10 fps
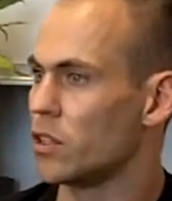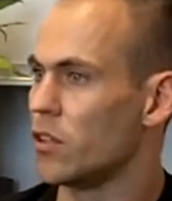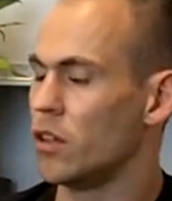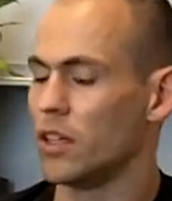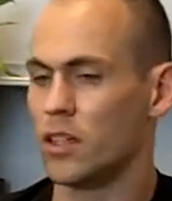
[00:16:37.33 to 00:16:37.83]
You
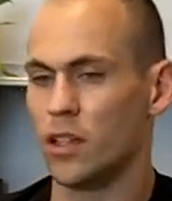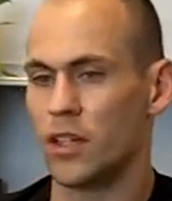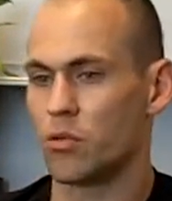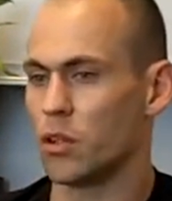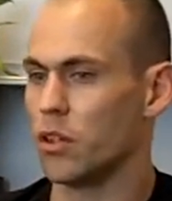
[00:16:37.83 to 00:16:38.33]
know,
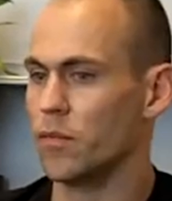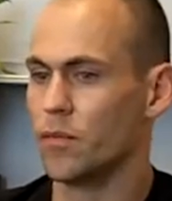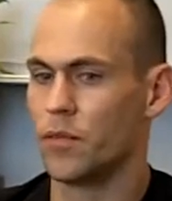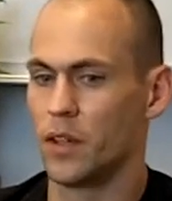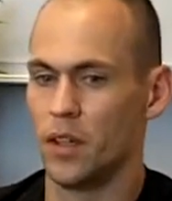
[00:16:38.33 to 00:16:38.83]
that's where
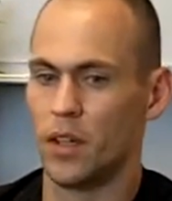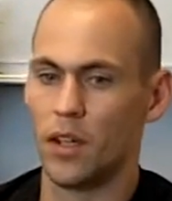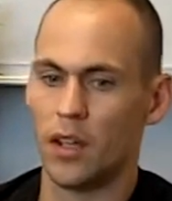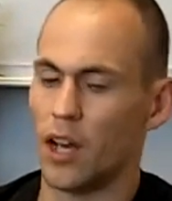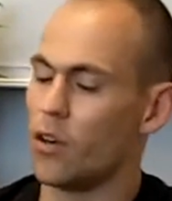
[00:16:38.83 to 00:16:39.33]

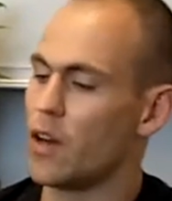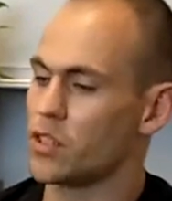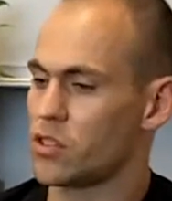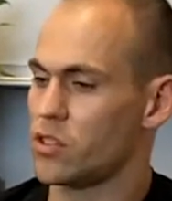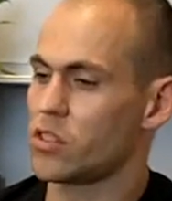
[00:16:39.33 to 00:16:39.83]
I don't
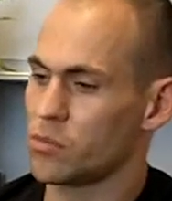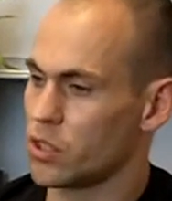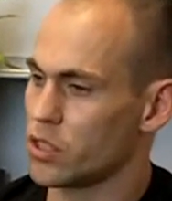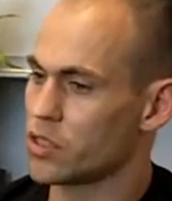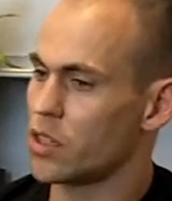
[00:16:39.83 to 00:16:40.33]
have a system
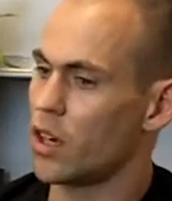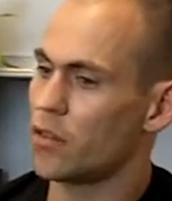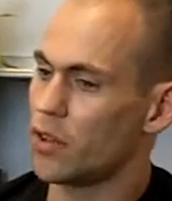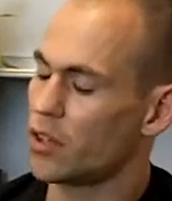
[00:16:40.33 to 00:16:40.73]
to this stuff.